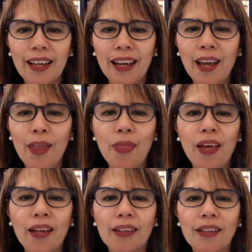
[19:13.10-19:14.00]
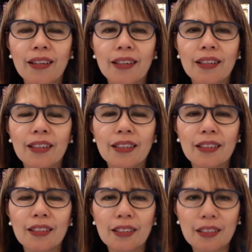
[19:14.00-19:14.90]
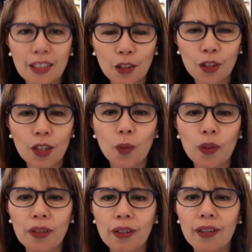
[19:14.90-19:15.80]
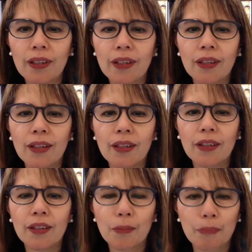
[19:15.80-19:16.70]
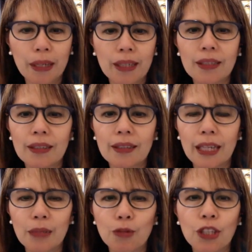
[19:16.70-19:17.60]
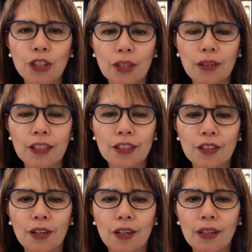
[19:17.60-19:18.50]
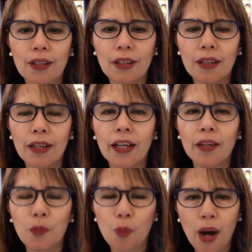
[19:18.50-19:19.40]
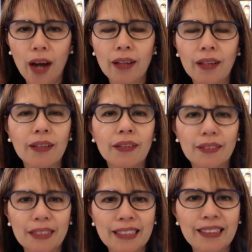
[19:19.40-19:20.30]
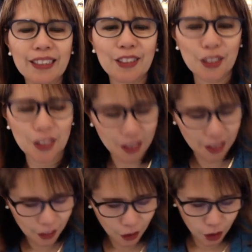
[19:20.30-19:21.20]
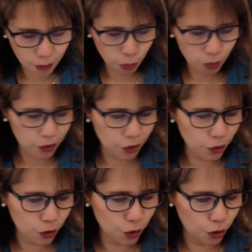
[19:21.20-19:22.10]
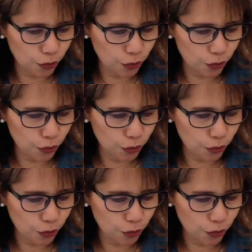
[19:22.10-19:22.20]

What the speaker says: And then take a look at what the biggest game changing lessons are and why these lessons are important to you.